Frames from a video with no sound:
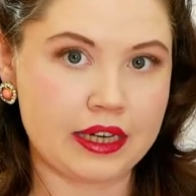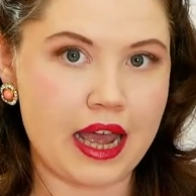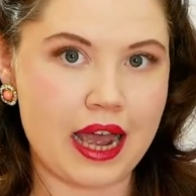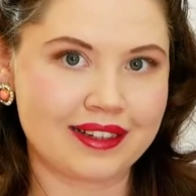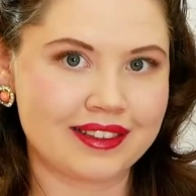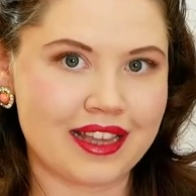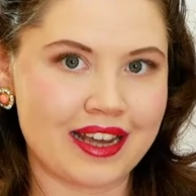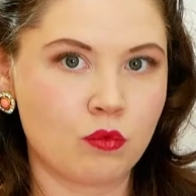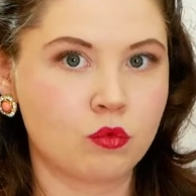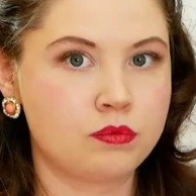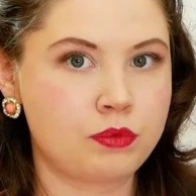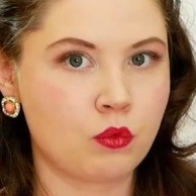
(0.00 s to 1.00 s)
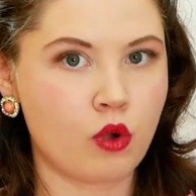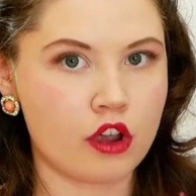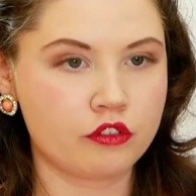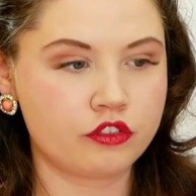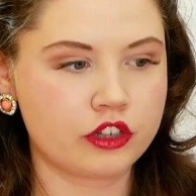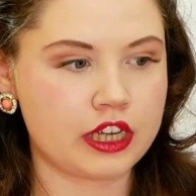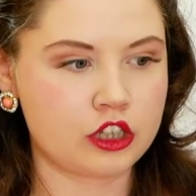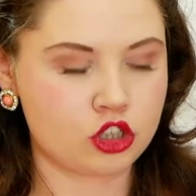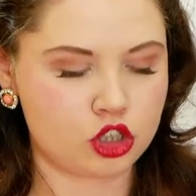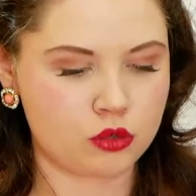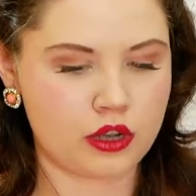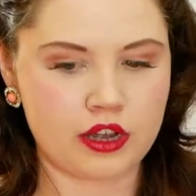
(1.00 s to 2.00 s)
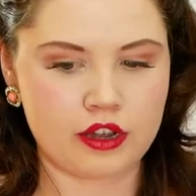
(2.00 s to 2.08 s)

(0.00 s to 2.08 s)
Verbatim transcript: and then it would be woven into a